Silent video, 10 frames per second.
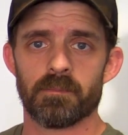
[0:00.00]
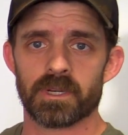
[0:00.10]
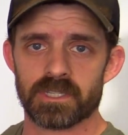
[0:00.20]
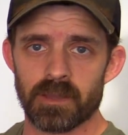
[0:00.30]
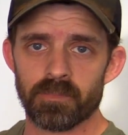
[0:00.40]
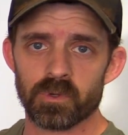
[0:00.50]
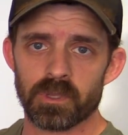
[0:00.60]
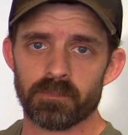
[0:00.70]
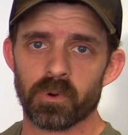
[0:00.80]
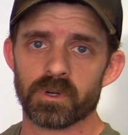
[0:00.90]
But tempo is
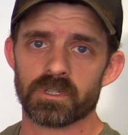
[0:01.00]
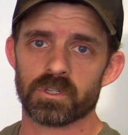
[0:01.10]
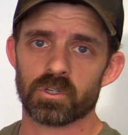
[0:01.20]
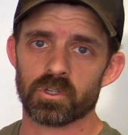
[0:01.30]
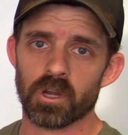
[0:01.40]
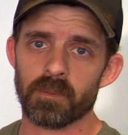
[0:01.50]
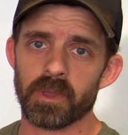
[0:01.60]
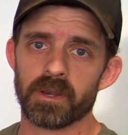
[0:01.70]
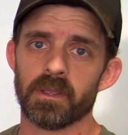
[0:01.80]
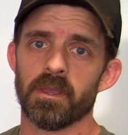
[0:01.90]
important to
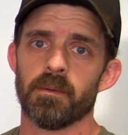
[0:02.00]
determine,